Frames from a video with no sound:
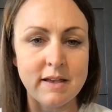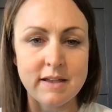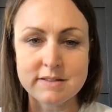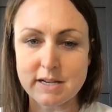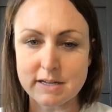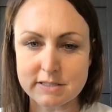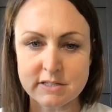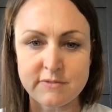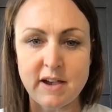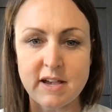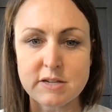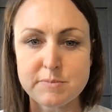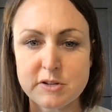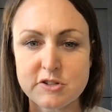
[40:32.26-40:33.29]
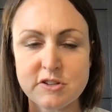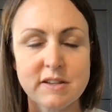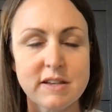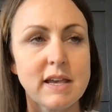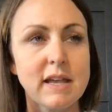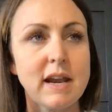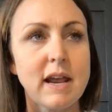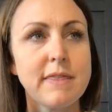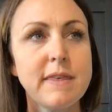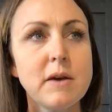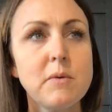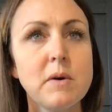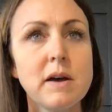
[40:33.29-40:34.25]
Texas Fastpitch League, and I
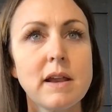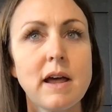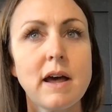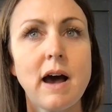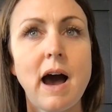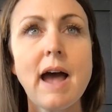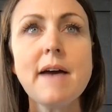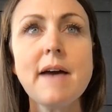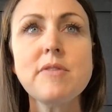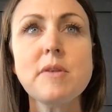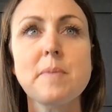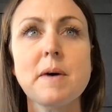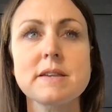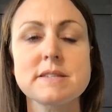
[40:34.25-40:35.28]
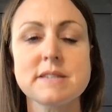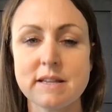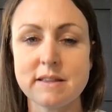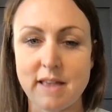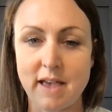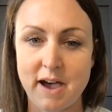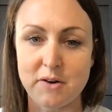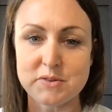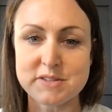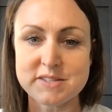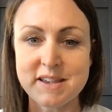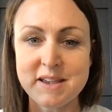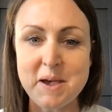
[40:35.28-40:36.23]
think what I have the best seat in the
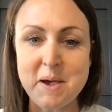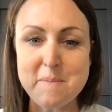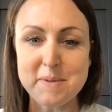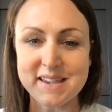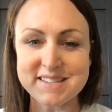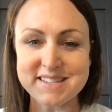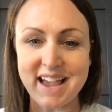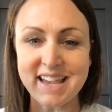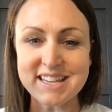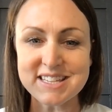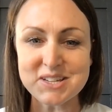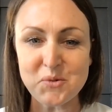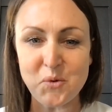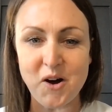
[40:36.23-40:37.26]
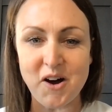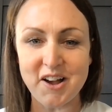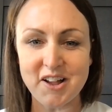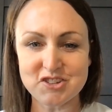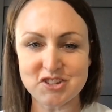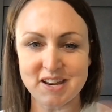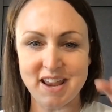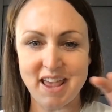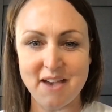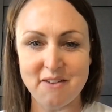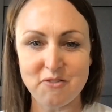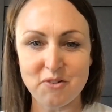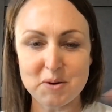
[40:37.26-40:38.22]
house because I get to watch in
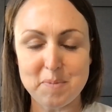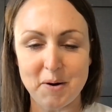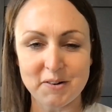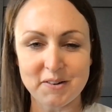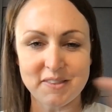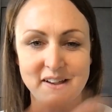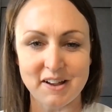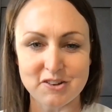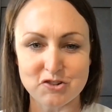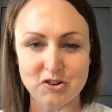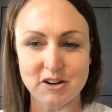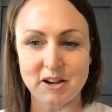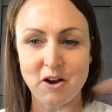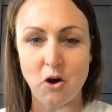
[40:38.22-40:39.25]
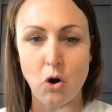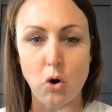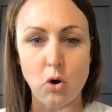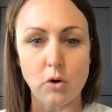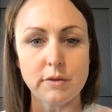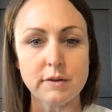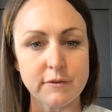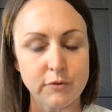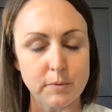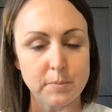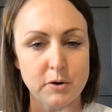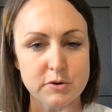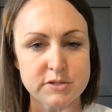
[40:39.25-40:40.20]
every part of the country all the
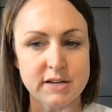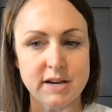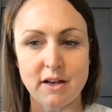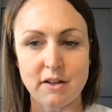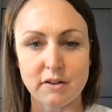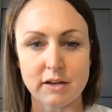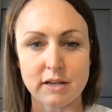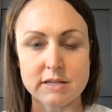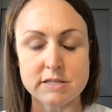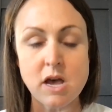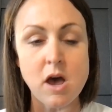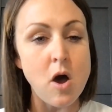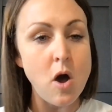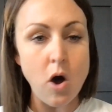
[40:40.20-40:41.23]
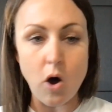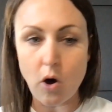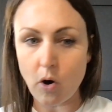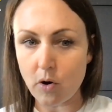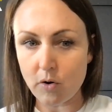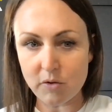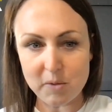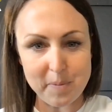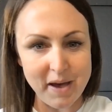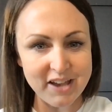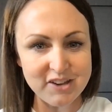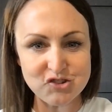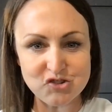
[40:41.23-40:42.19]
different personalities, all the
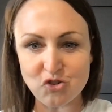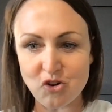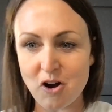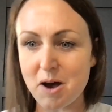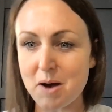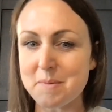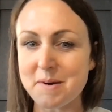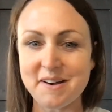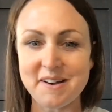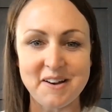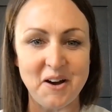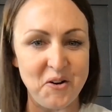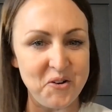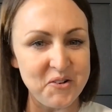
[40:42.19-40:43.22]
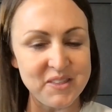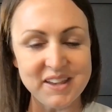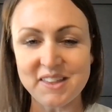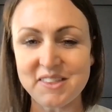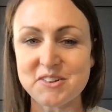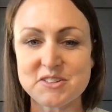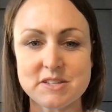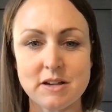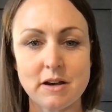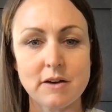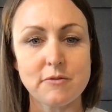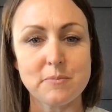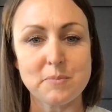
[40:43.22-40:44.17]
past drama, all the other
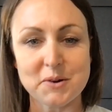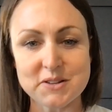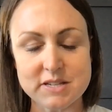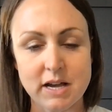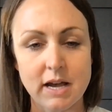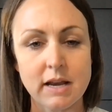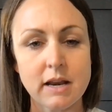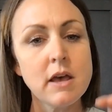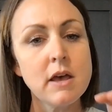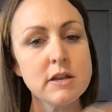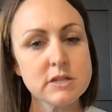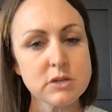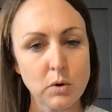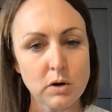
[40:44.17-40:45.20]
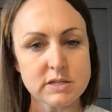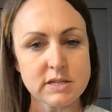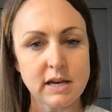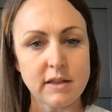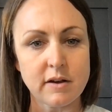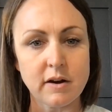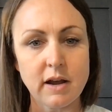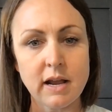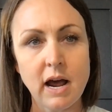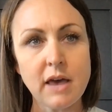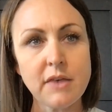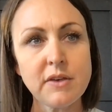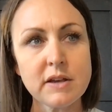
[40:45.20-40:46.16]
stuff put aside to work together. And
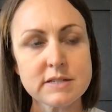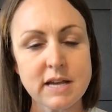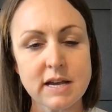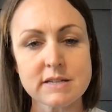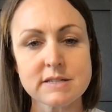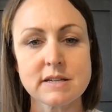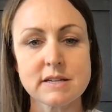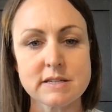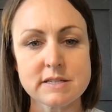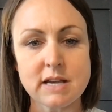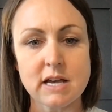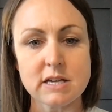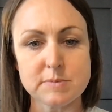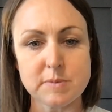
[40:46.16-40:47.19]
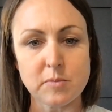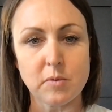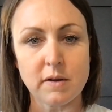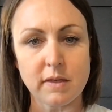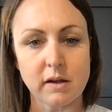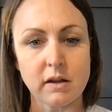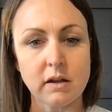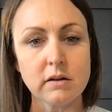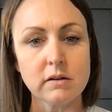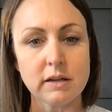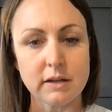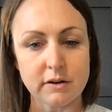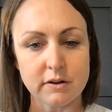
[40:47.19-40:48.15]
I think Texas has been one of the clear
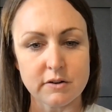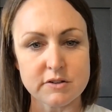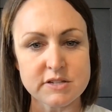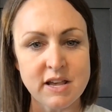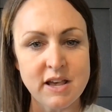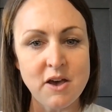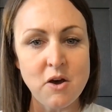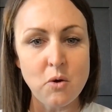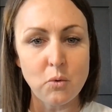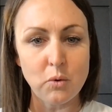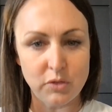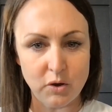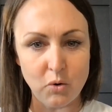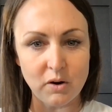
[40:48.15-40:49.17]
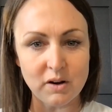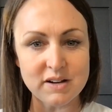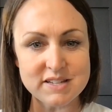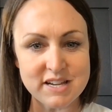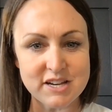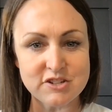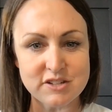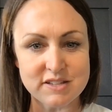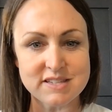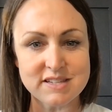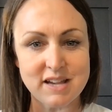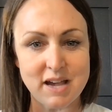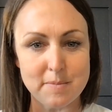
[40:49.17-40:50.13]
leaders with the
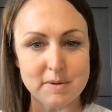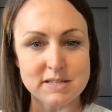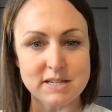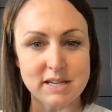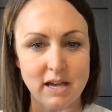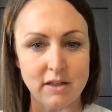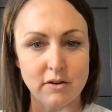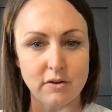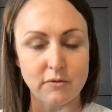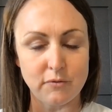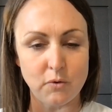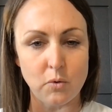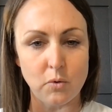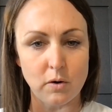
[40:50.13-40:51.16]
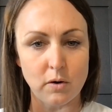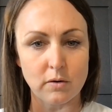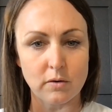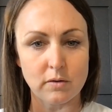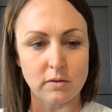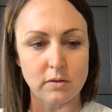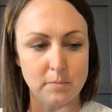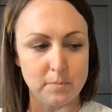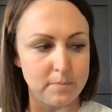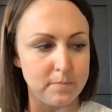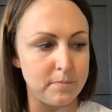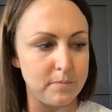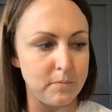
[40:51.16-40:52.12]
organizations coming together for the
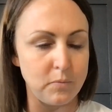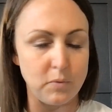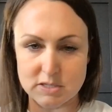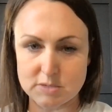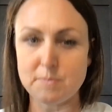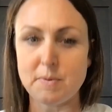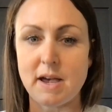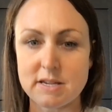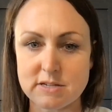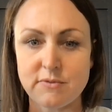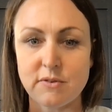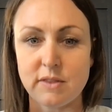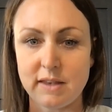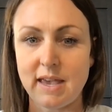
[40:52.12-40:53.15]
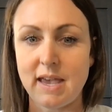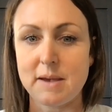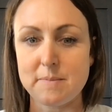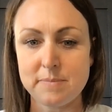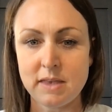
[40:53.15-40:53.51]
what's best for the game,